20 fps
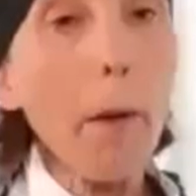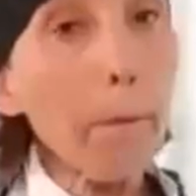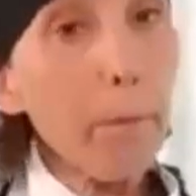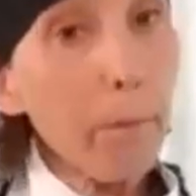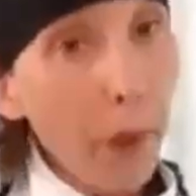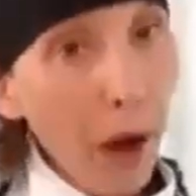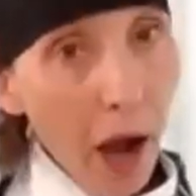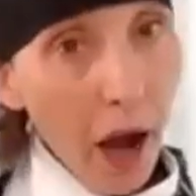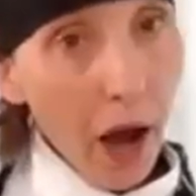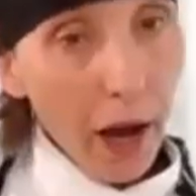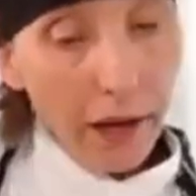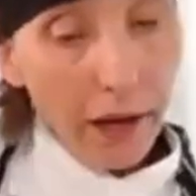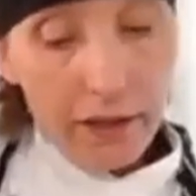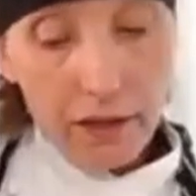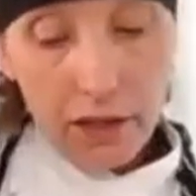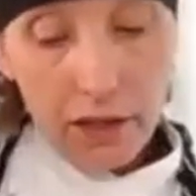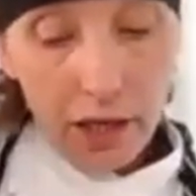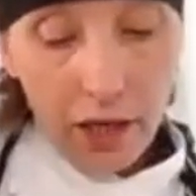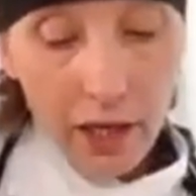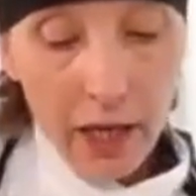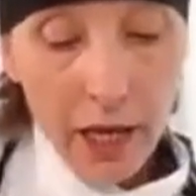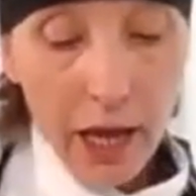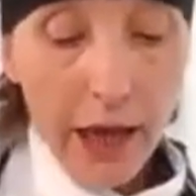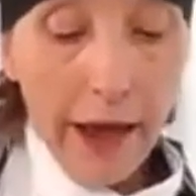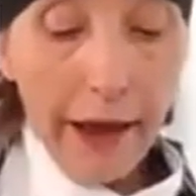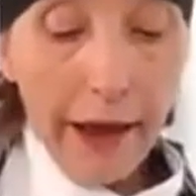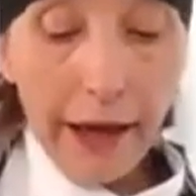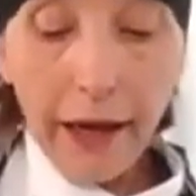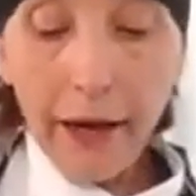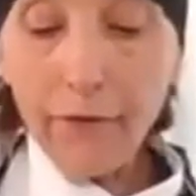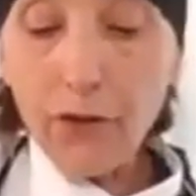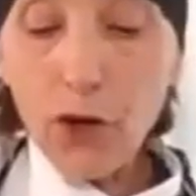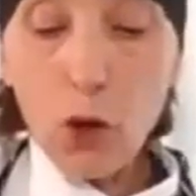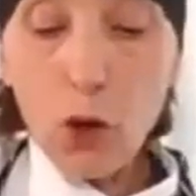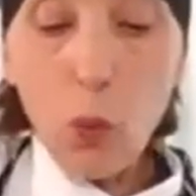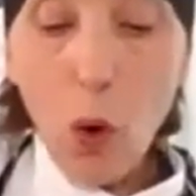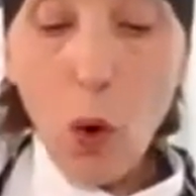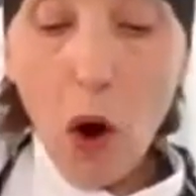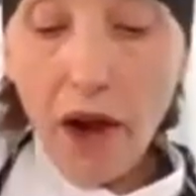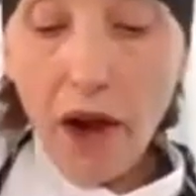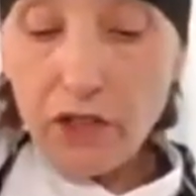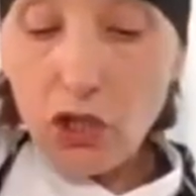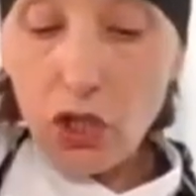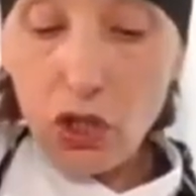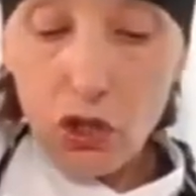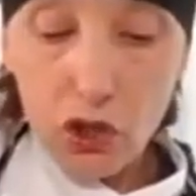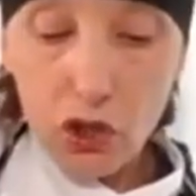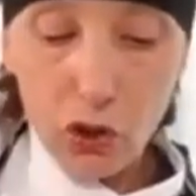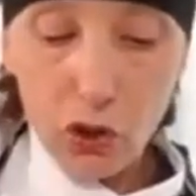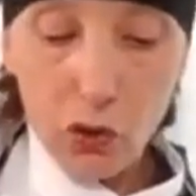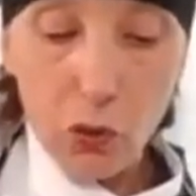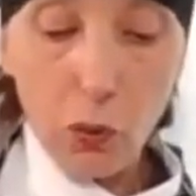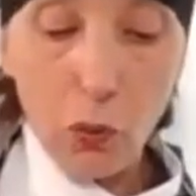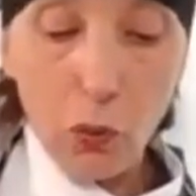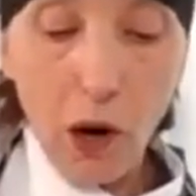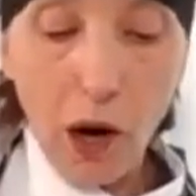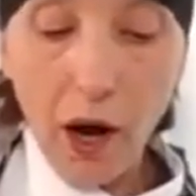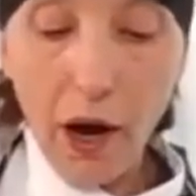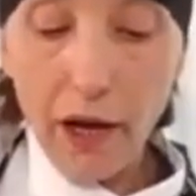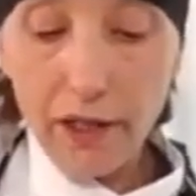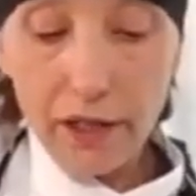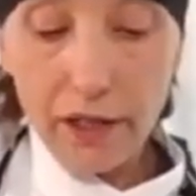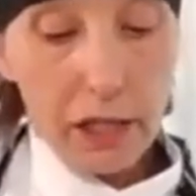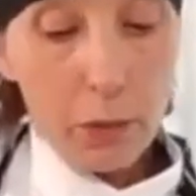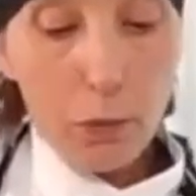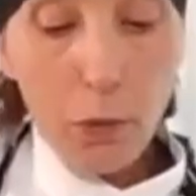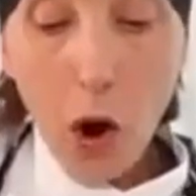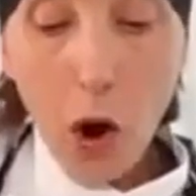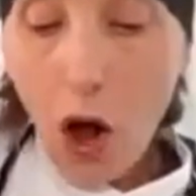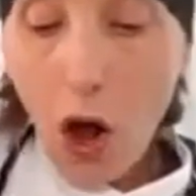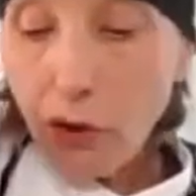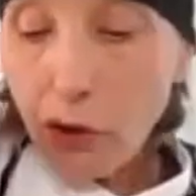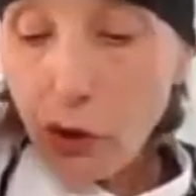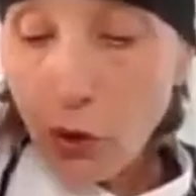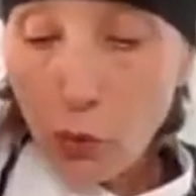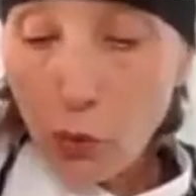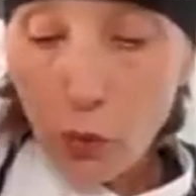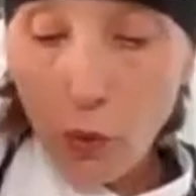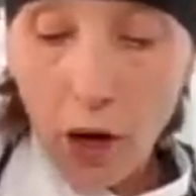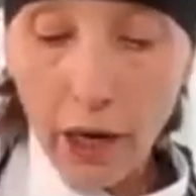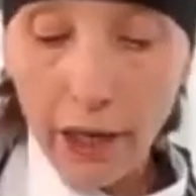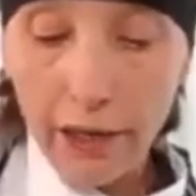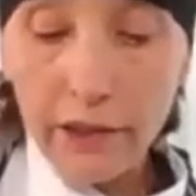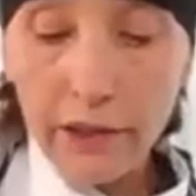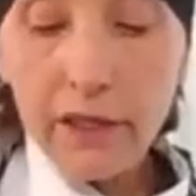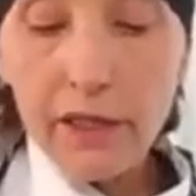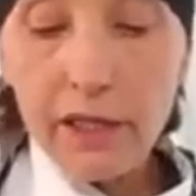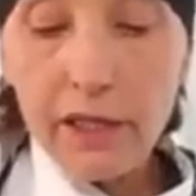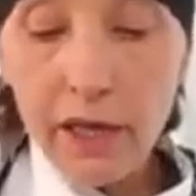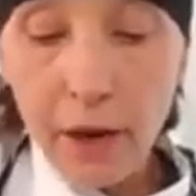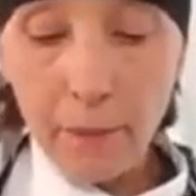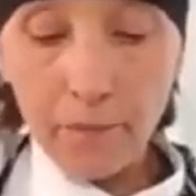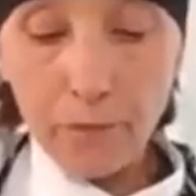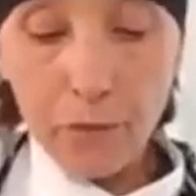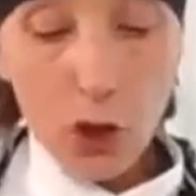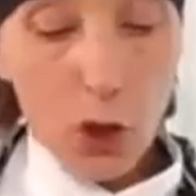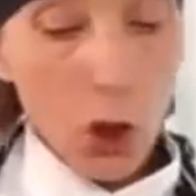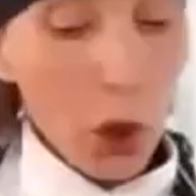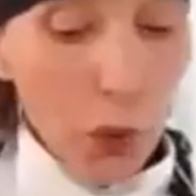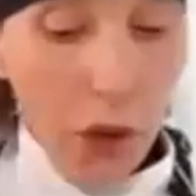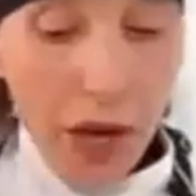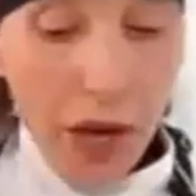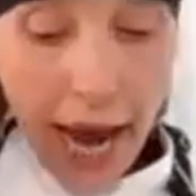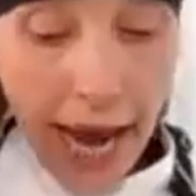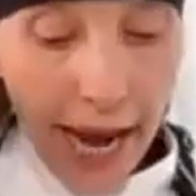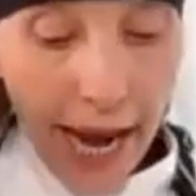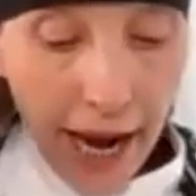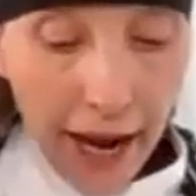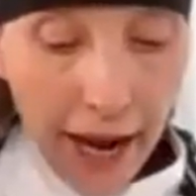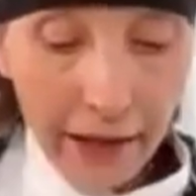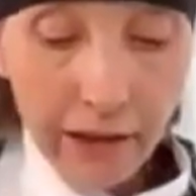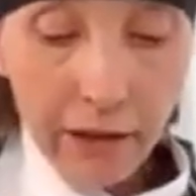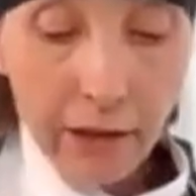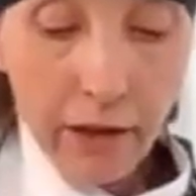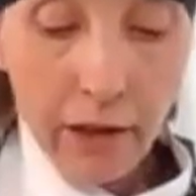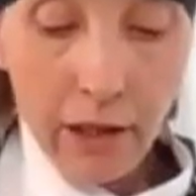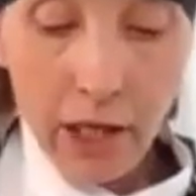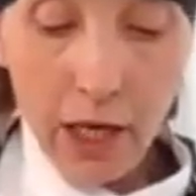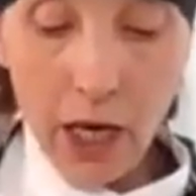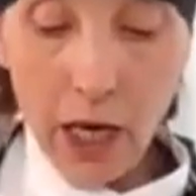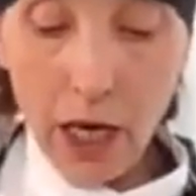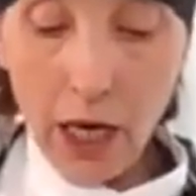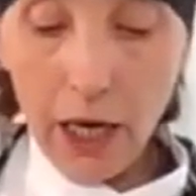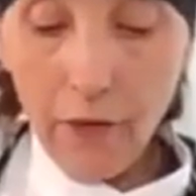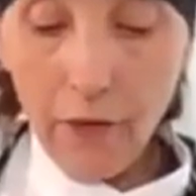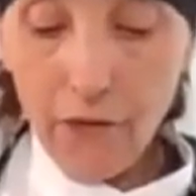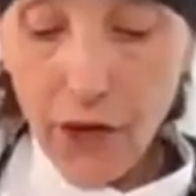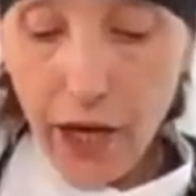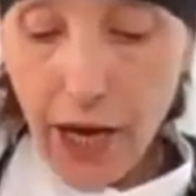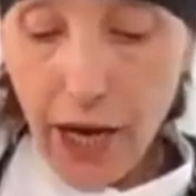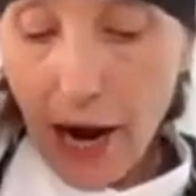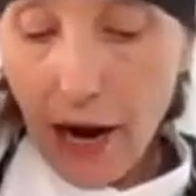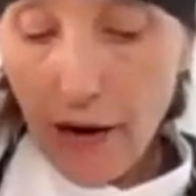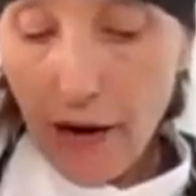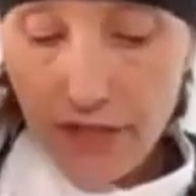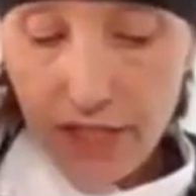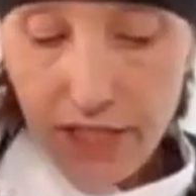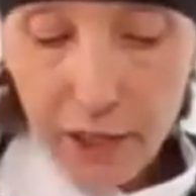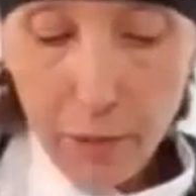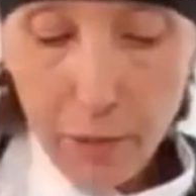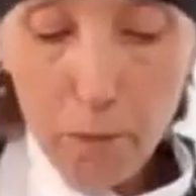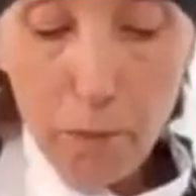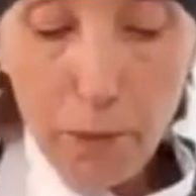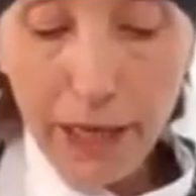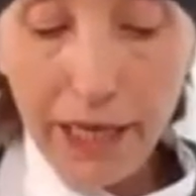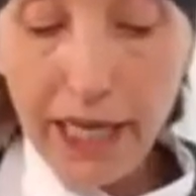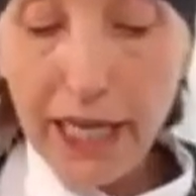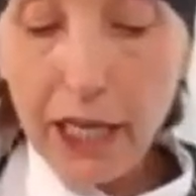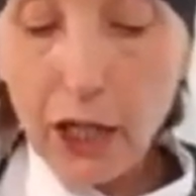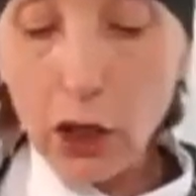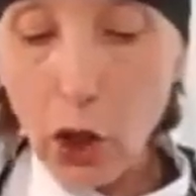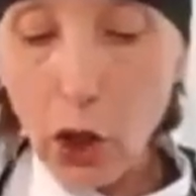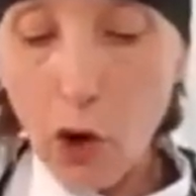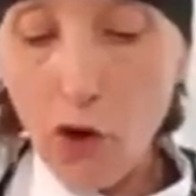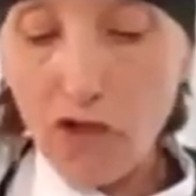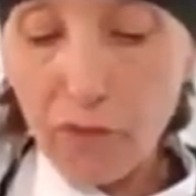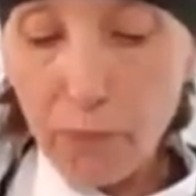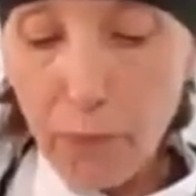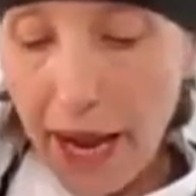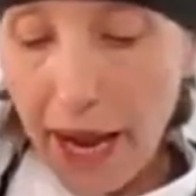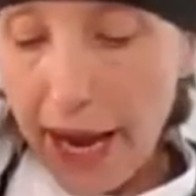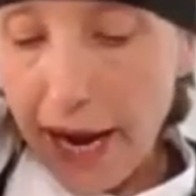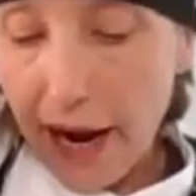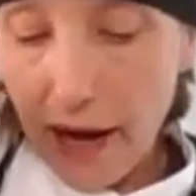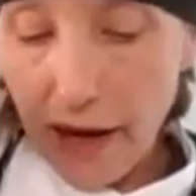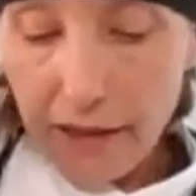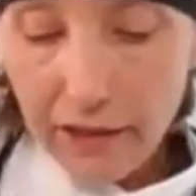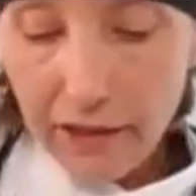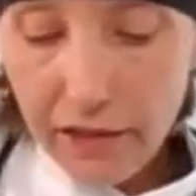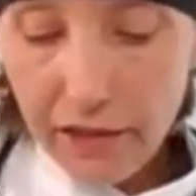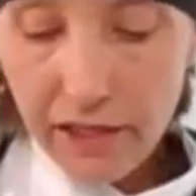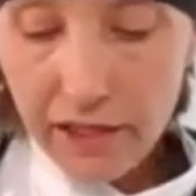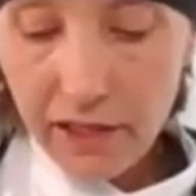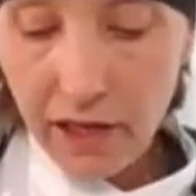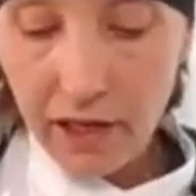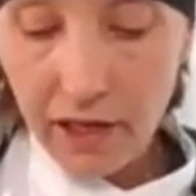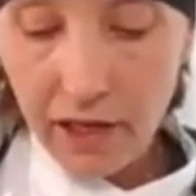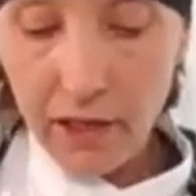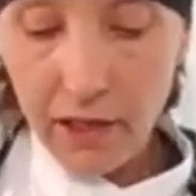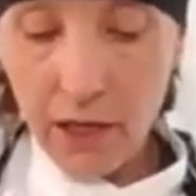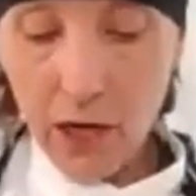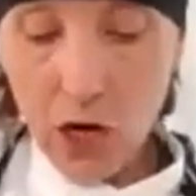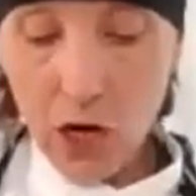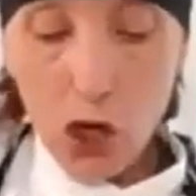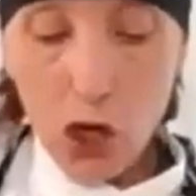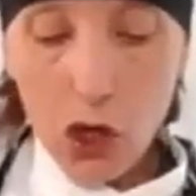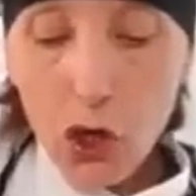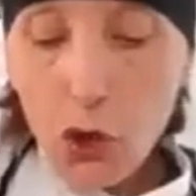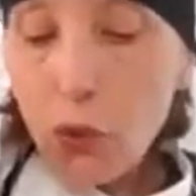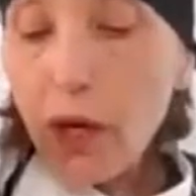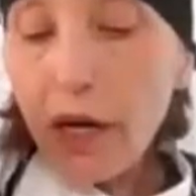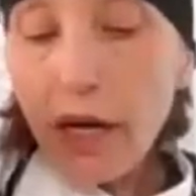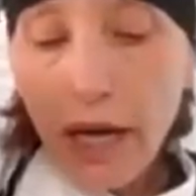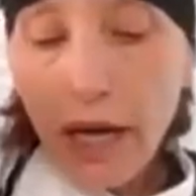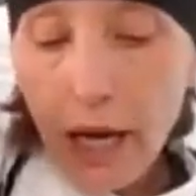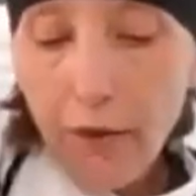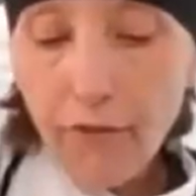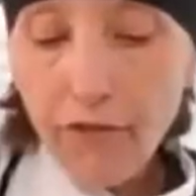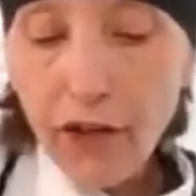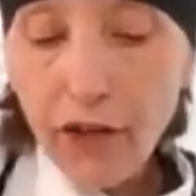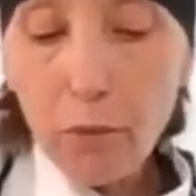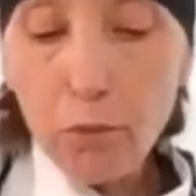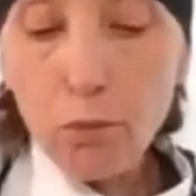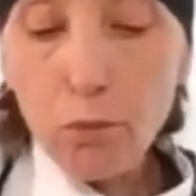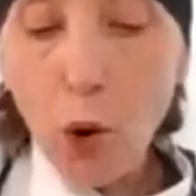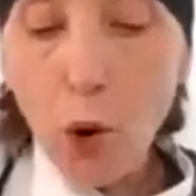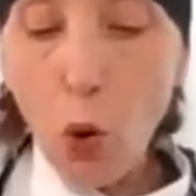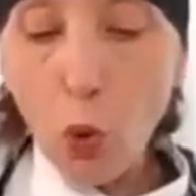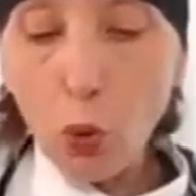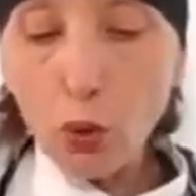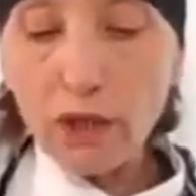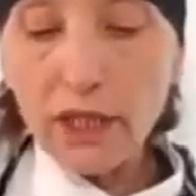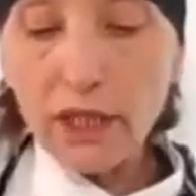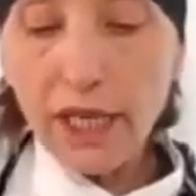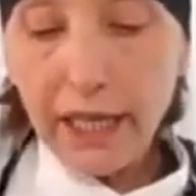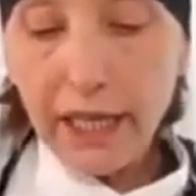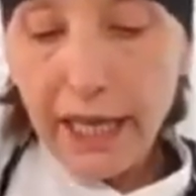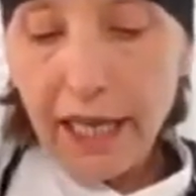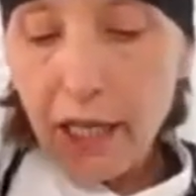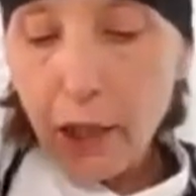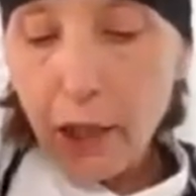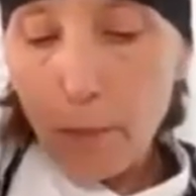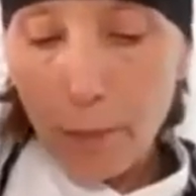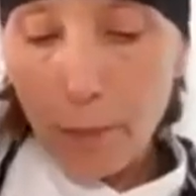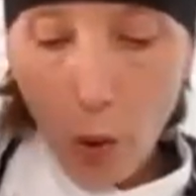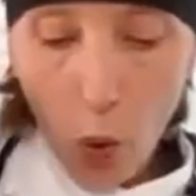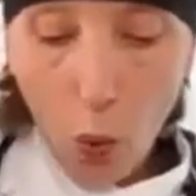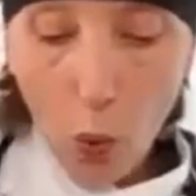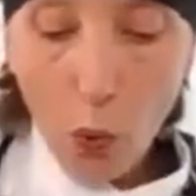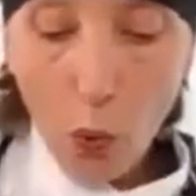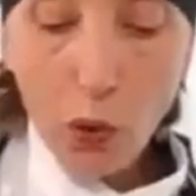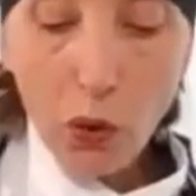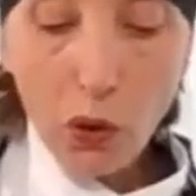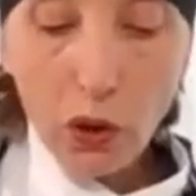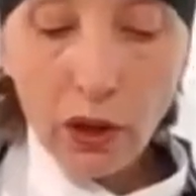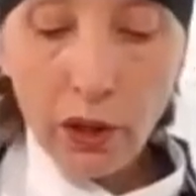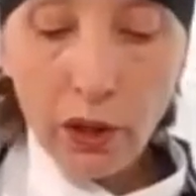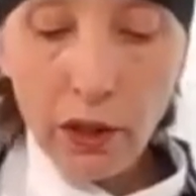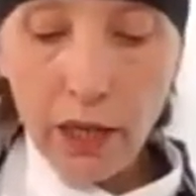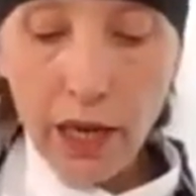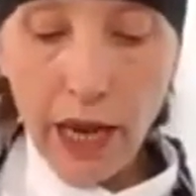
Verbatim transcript: But if you want to do smaller ones, you can. If you have some mini loaf pans, you could even mold it in a bowl.